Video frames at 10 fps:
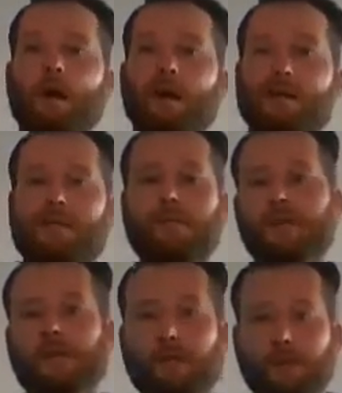as
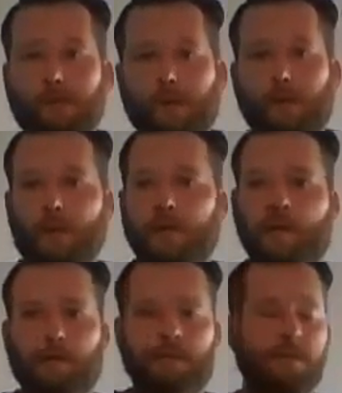efficiently dragging that
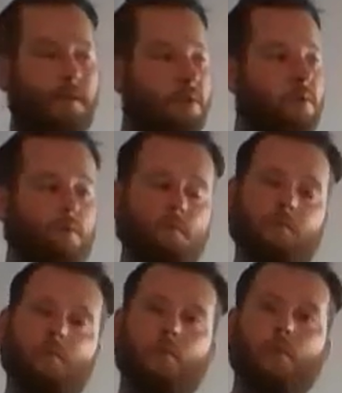down, but still
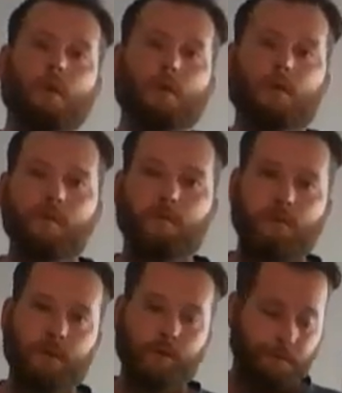really good
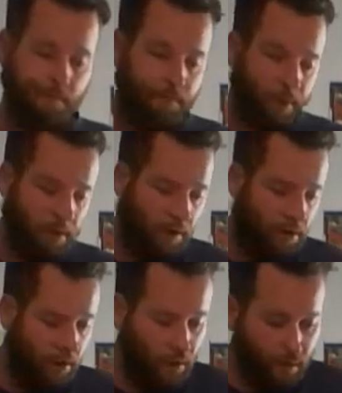for you.
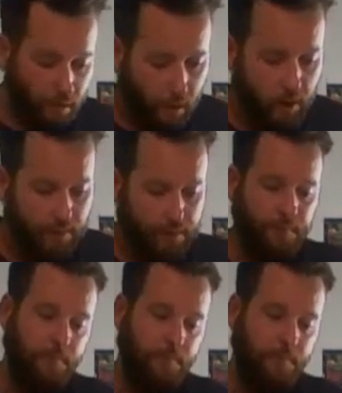So,